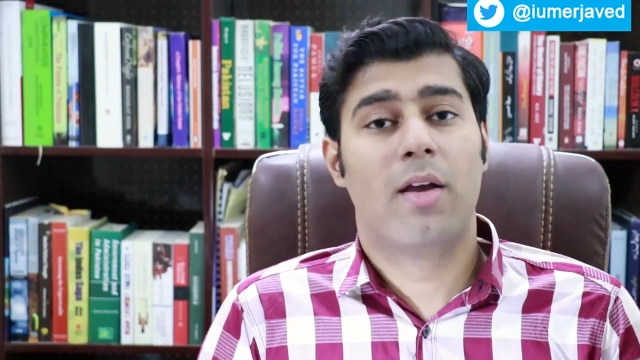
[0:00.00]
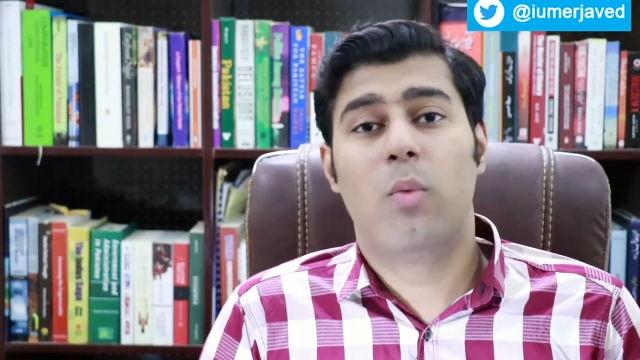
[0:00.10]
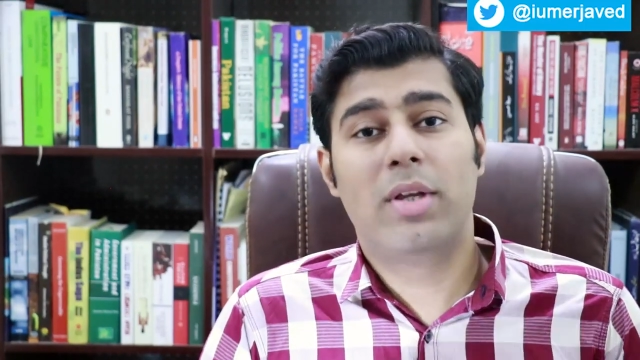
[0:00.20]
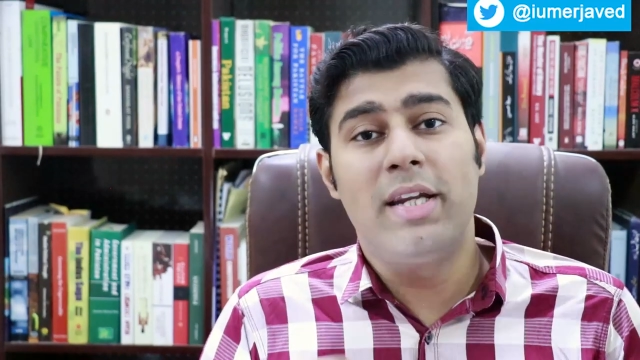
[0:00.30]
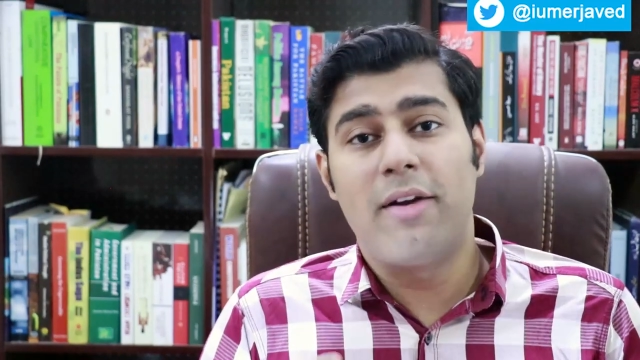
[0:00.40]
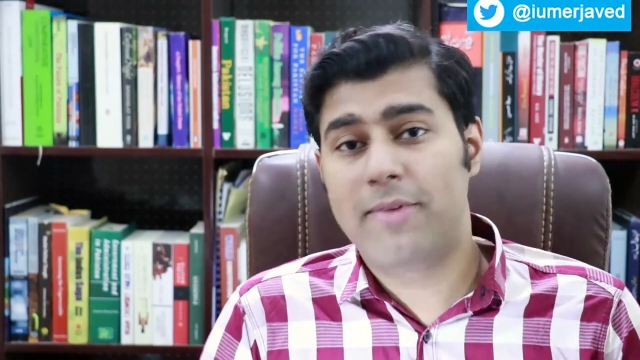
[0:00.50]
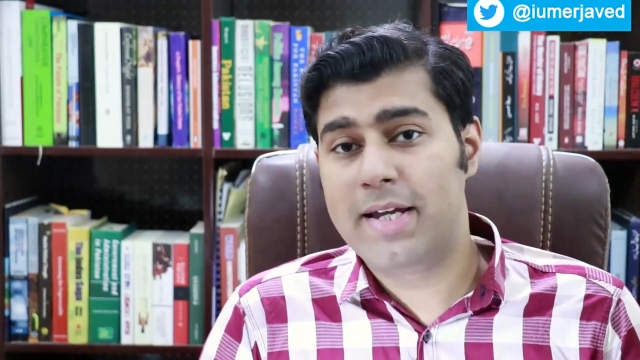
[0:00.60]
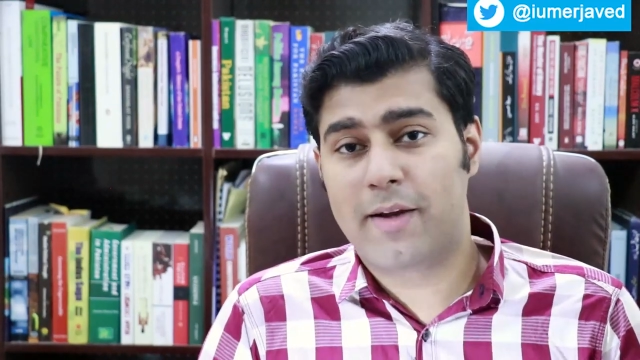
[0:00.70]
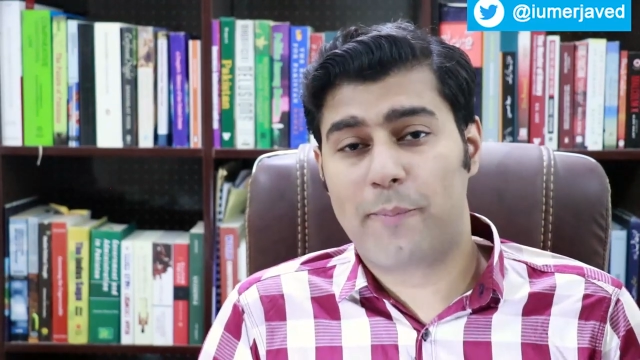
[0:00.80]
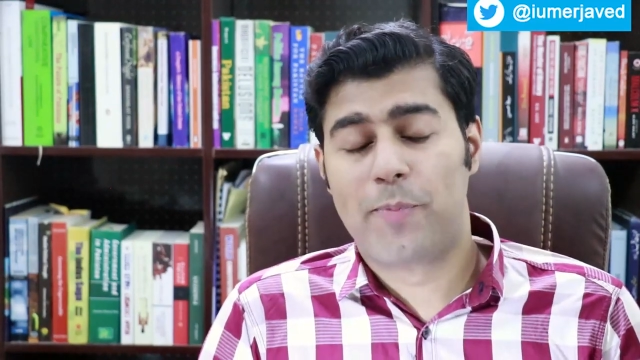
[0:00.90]
Within a
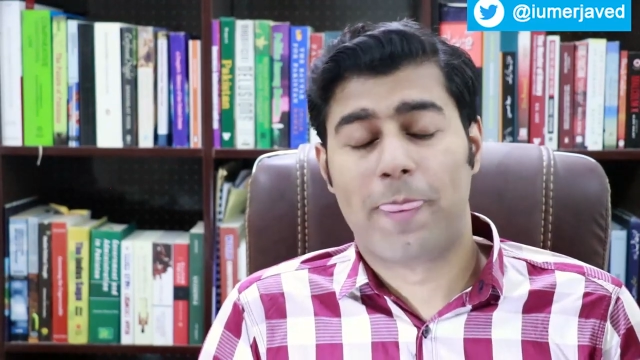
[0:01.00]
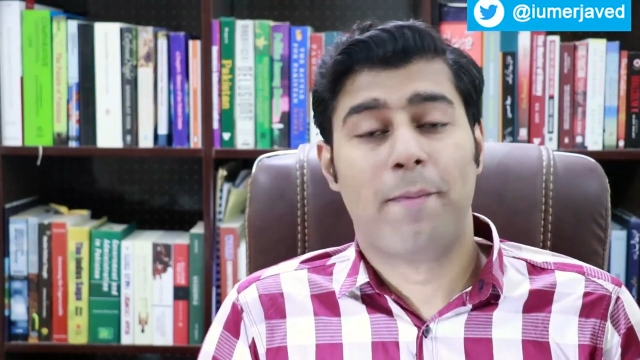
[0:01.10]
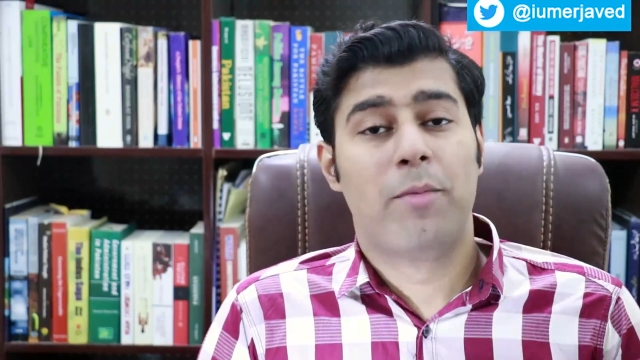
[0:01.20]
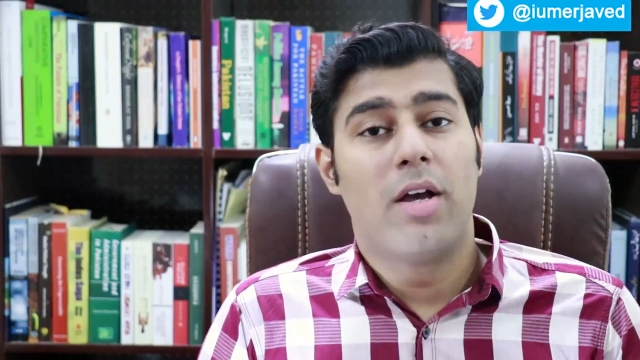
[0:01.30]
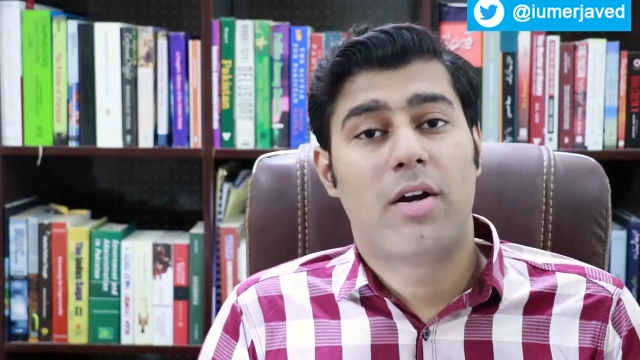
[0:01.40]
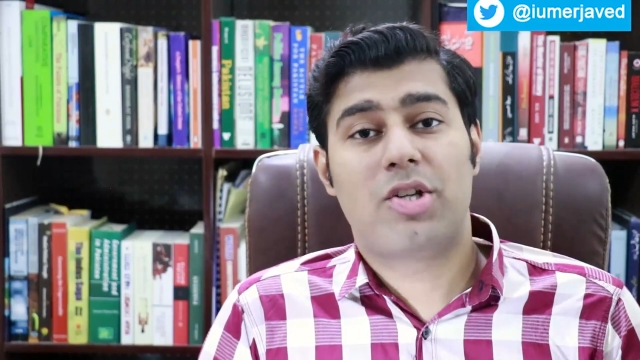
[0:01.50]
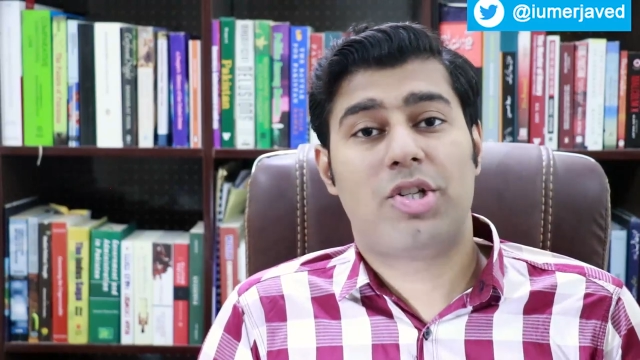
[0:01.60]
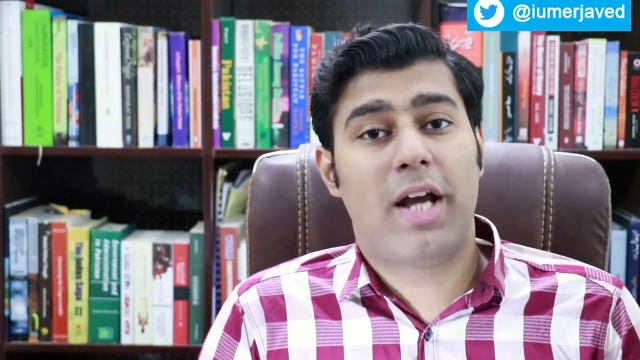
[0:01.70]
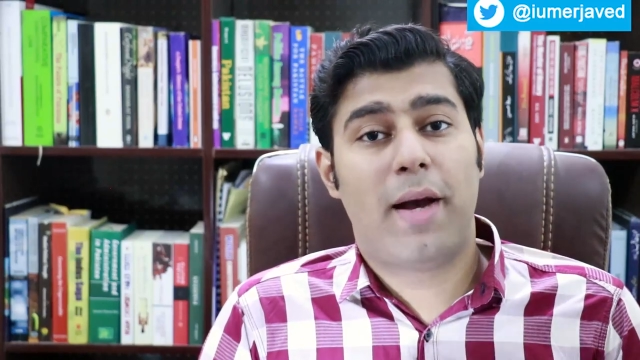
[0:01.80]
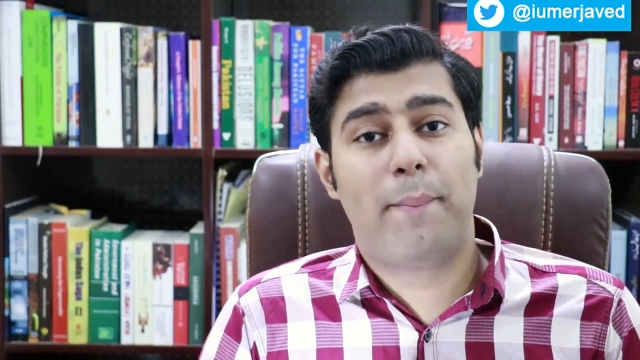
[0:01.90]
week,
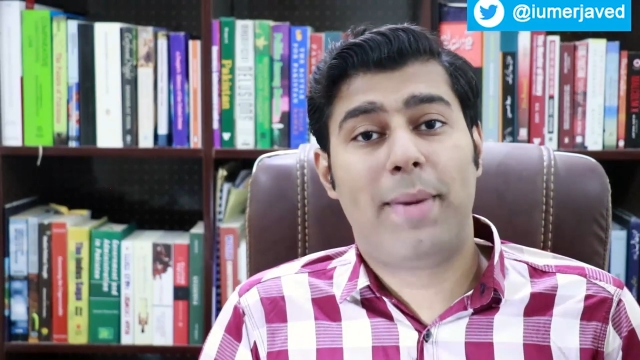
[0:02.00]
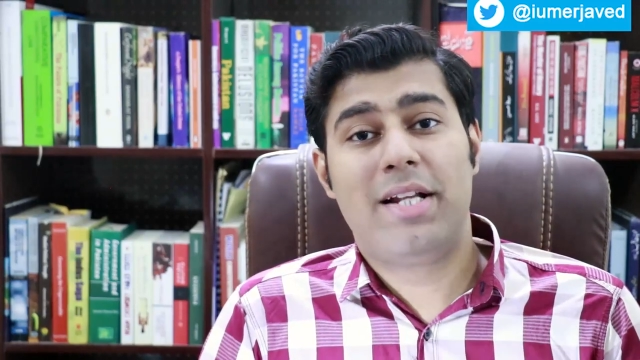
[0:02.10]
Russia,